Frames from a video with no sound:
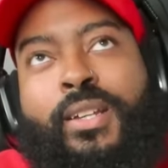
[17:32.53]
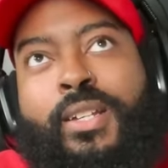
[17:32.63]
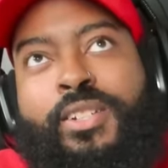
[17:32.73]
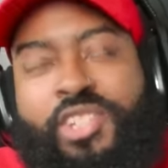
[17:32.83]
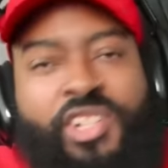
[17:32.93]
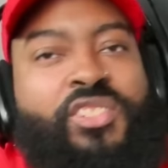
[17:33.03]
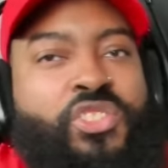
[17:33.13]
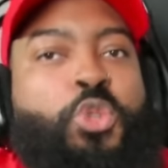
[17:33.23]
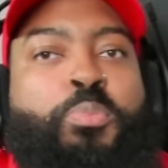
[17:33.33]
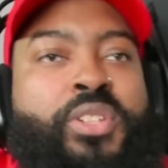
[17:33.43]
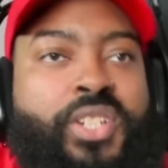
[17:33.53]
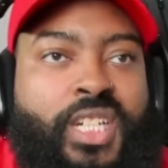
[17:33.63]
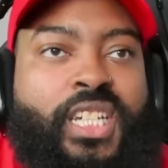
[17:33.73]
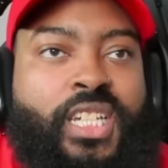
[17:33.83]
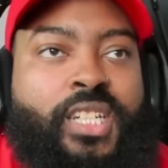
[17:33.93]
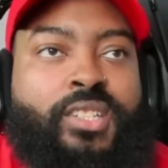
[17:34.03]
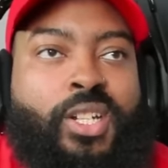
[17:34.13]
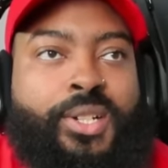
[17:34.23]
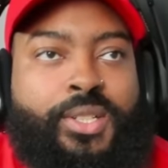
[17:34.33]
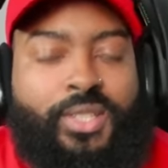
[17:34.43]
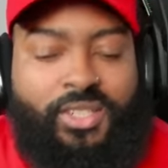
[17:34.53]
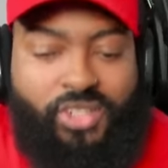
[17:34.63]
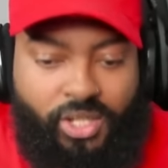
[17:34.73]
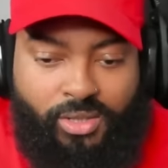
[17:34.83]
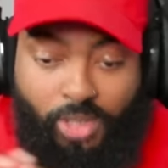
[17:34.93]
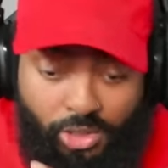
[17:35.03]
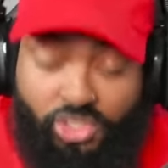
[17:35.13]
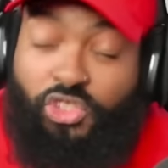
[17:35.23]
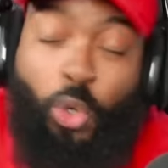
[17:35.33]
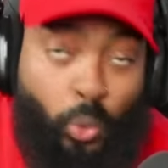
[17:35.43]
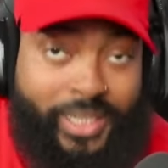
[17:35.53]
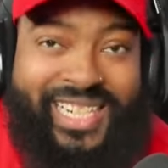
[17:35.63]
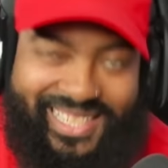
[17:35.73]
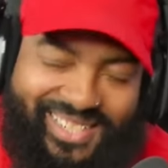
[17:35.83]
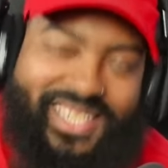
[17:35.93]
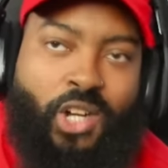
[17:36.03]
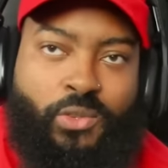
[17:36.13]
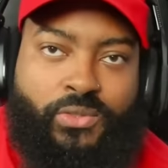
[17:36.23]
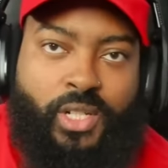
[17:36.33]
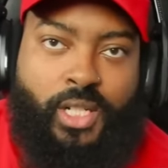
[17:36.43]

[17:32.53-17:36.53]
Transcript: shouldn't supersede the, the, the, the story itself.